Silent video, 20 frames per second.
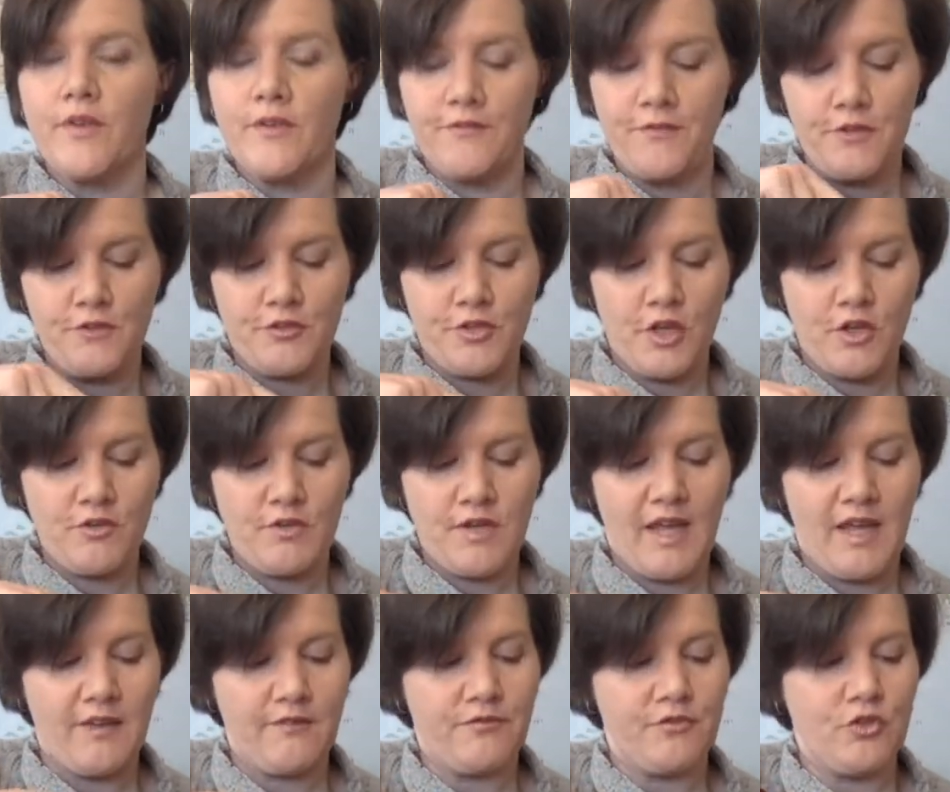If you don't
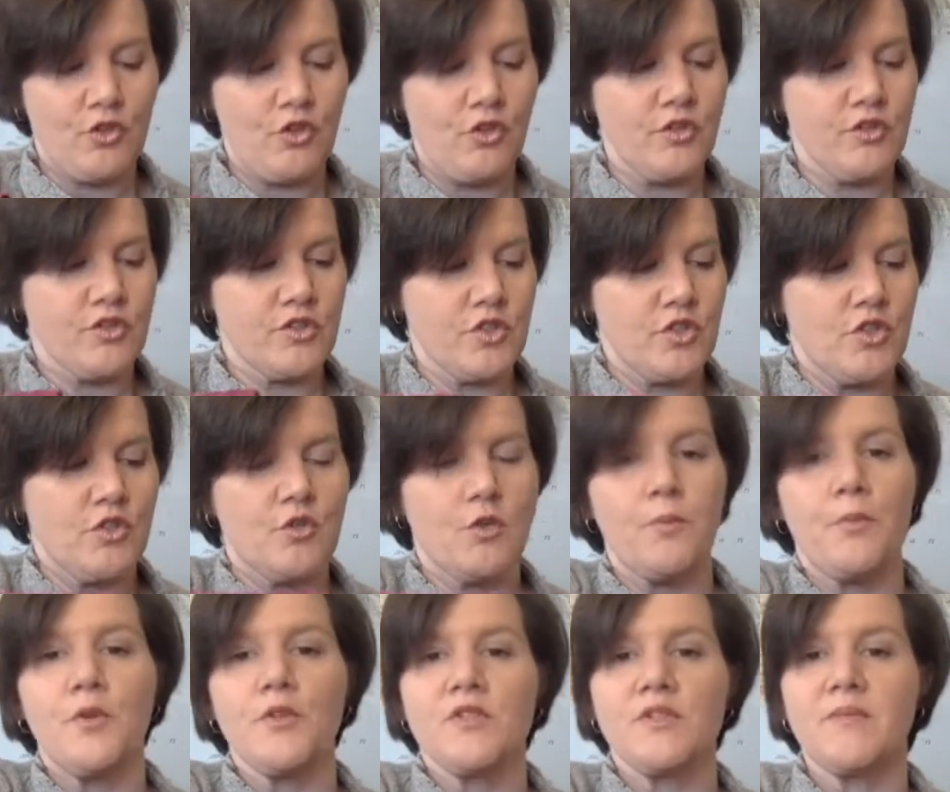have dots, you
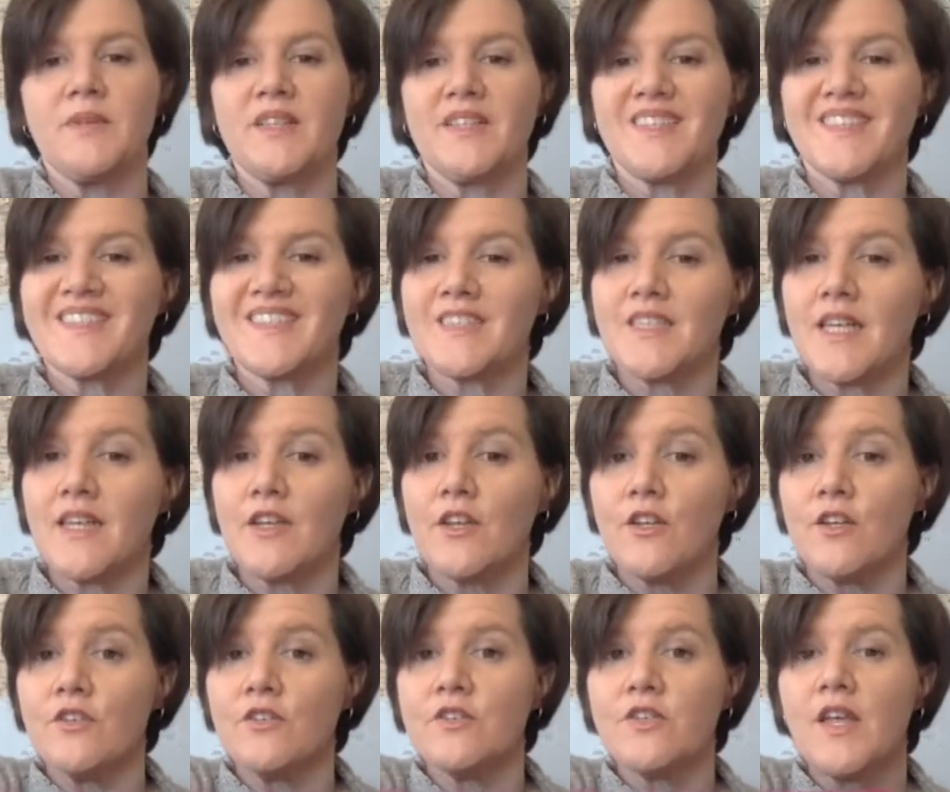could put some little
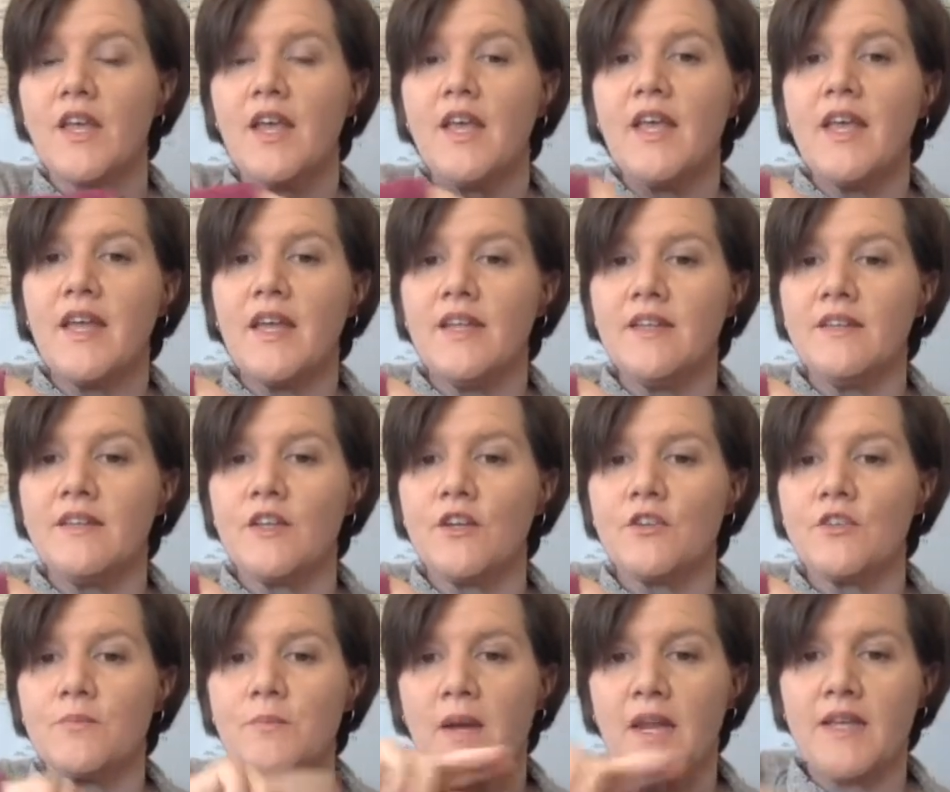stickers in
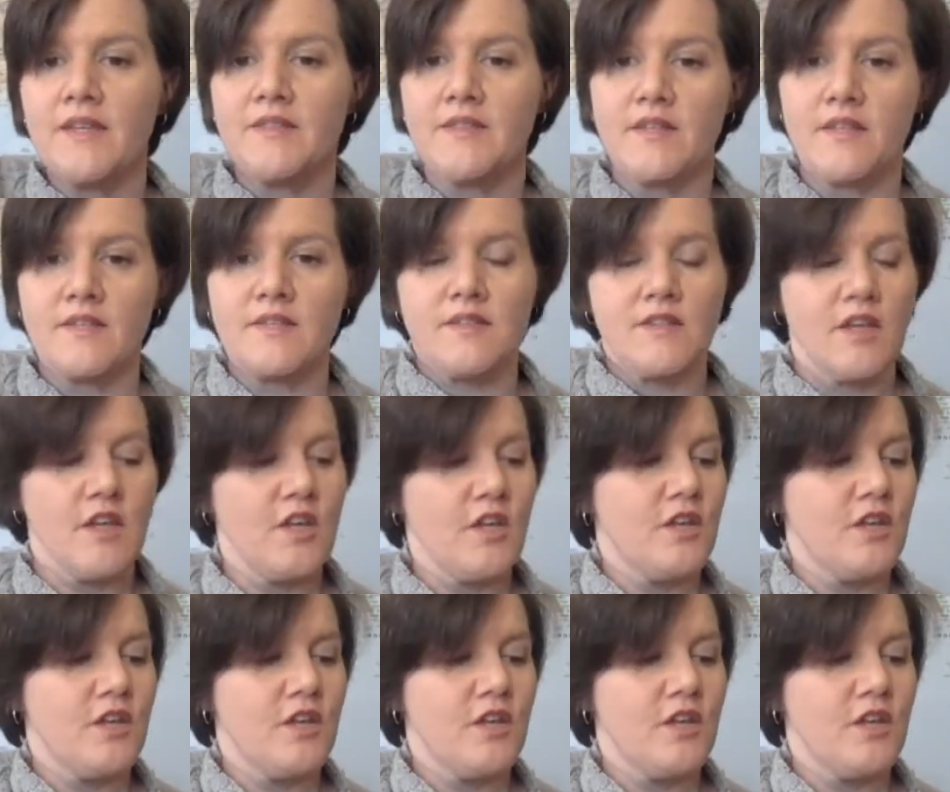those places.